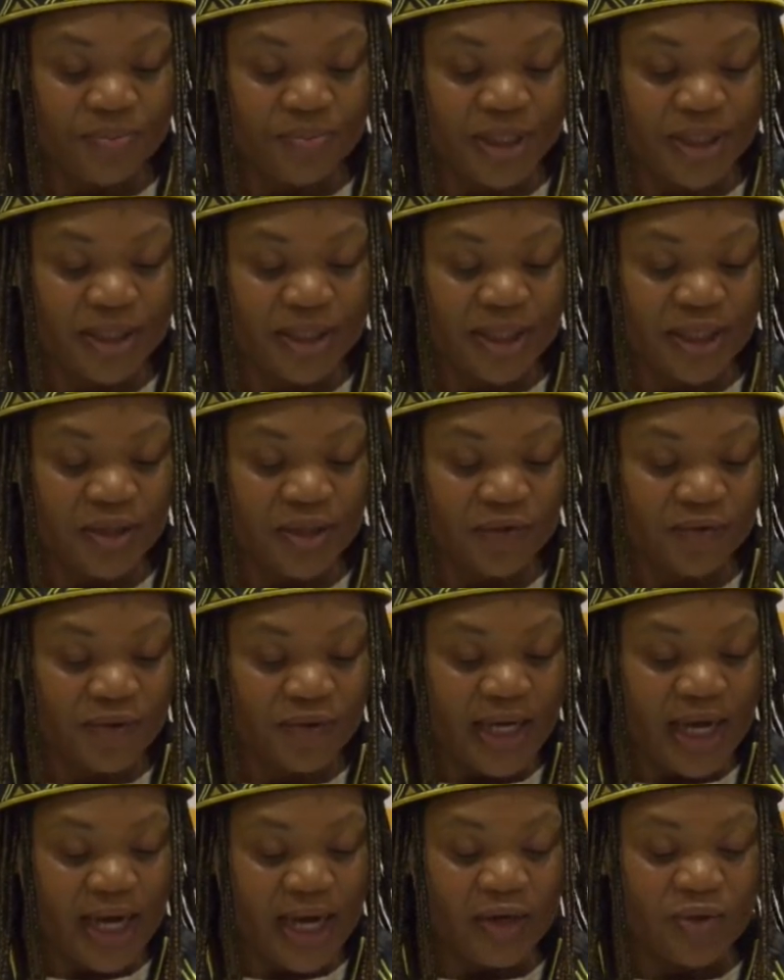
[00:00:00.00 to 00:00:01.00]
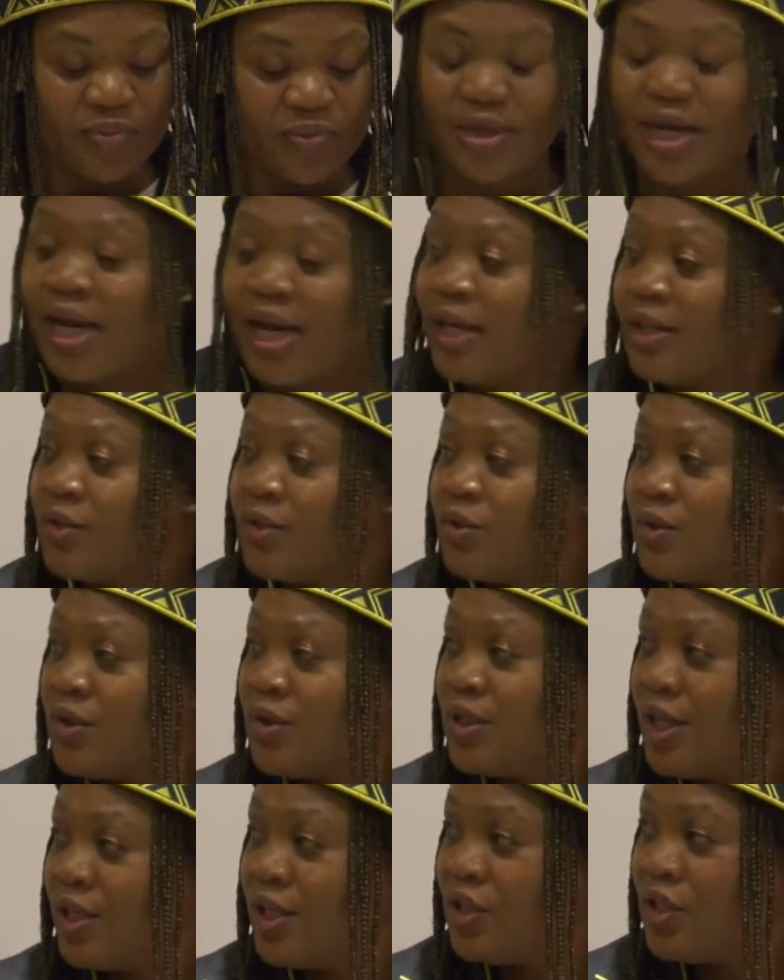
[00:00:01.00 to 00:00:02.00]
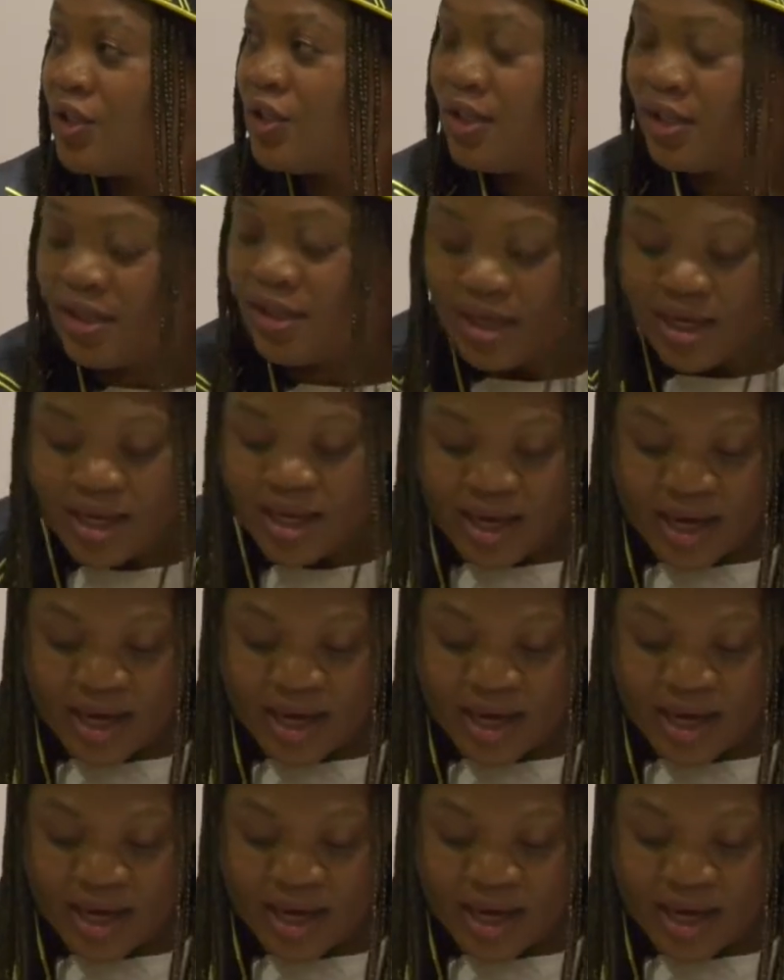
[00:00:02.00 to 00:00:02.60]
president of the Alumni Association